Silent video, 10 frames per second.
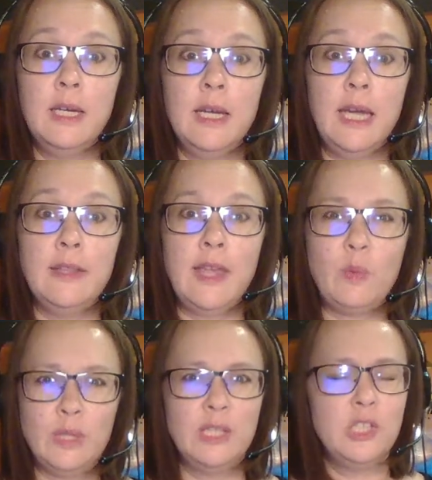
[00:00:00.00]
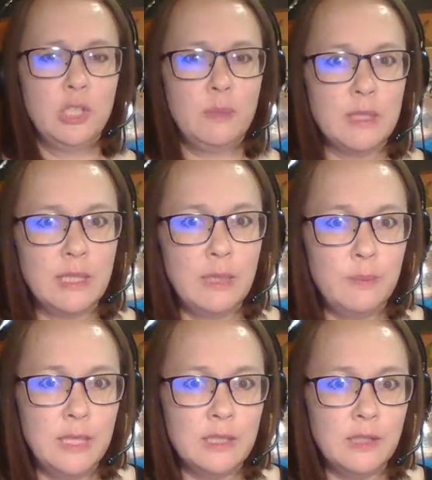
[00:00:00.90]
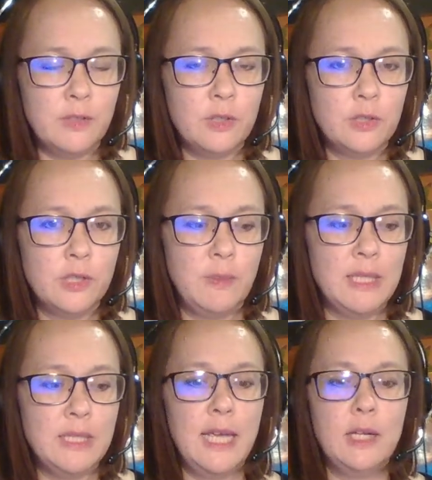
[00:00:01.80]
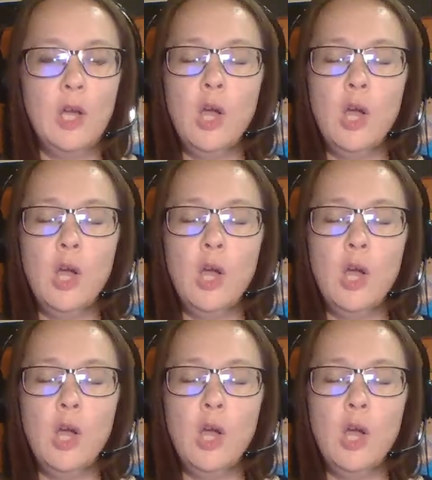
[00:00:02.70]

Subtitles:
and that relationship, it can be difficult to maintain.